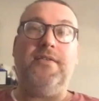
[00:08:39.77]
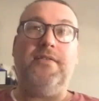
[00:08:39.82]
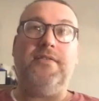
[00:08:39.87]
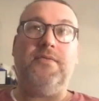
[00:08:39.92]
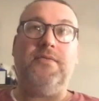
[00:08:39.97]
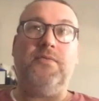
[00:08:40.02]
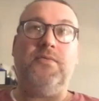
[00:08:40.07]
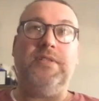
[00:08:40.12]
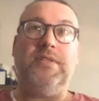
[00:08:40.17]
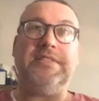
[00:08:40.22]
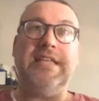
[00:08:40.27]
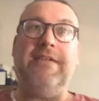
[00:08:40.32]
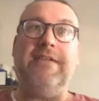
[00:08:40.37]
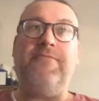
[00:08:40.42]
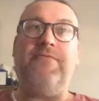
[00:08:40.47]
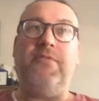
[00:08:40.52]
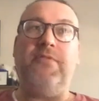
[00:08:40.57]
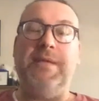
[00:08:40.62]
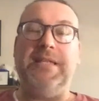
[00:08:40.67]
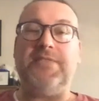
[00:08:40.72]
was
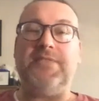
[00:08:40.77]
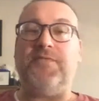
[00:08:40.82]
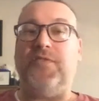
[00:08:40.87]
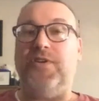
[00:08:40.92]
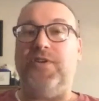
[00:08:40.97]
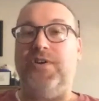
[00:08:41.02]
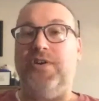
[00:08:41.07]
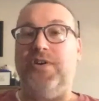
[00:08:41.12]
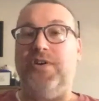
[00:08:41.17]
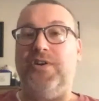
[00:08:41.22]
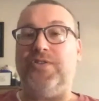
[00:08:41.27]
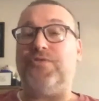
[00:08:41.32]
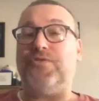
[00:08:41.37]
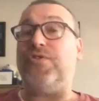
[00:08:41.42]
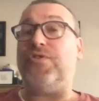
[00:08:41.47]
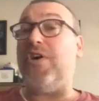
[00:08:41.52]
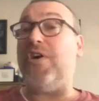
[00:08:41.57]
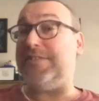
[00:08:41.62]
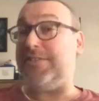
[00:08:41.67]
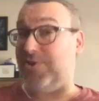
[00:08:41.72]
infamous for
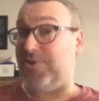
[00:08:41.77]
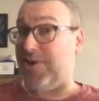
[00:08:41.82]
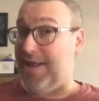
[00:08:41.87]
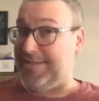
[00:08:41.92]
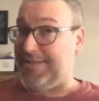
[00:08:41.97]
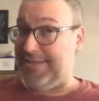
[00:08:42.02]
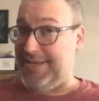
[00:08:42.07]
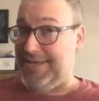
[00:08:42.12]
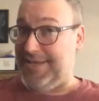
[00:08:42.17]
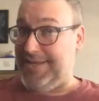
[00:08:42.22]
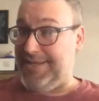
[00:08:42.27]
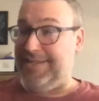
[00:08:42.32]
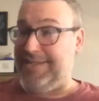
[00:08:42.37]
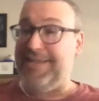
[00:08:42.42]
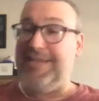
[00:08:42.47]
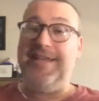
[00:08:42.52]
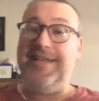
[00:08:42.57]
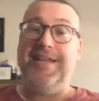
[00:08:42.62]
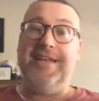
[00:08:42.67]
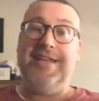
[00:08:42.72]
cross dressing.
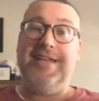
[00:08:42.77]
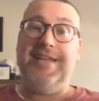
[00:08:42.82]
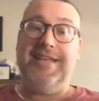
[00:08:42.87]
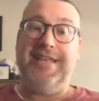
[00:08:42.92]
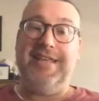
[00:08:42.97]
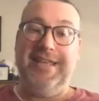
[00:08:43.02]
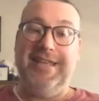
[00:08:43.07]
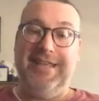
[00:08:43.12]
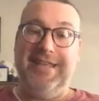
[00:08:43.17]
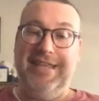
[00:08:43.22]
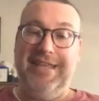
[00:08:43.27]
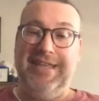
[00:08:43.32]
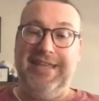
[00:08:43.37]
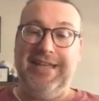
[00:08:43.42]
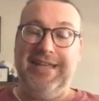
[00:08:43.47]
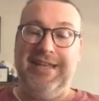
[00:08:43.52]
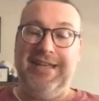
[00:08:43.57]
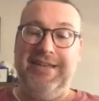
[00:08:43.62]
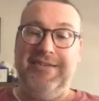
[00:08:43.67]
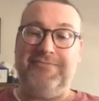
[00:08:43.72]
Huh. He
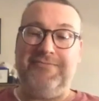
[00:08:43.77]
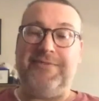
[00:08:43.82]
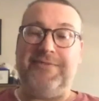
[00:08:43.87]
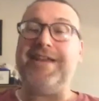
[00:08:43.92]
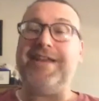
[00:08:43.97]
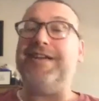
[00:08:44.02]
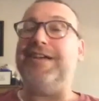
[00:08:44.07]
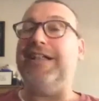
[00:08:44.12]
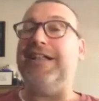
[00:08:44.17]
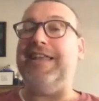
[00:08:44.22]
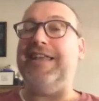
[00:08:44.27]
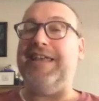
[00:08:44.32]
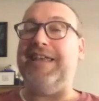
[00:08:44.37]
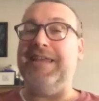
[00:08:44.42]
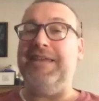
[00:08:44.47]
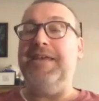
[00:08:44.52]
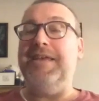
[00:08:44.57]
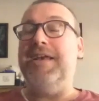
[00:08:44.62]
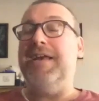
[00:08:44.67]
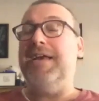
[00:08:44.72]
uh,
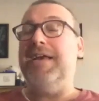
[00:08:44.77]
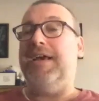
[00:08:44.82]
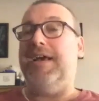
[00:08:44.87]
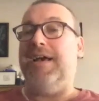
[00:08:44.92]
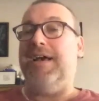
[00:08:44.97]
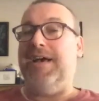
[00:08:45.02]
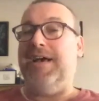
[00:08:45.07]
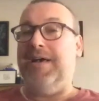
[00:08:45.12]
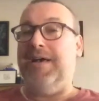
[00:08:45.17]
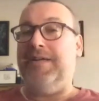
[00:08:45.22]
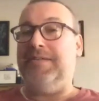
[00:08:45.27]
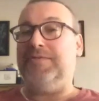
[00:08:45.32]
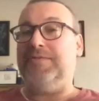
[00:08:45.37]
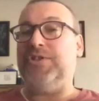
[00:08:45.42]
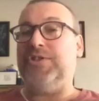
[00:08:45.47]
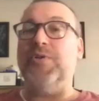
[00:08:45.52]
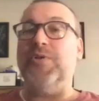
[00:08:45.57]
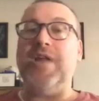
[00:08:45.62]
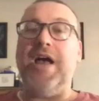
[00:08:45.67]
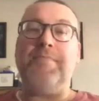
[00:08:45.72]
regularly uh,
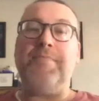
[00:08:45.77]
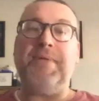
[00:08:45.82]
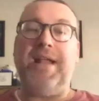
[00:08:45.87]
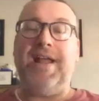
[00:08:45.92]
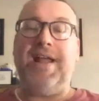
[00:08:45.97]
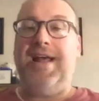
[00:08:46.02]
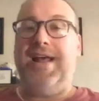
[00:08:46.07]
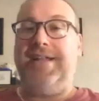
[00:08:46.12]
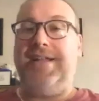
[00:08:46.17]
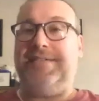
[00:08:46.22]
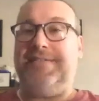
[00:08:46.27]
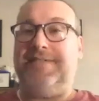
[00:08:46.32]
showed up at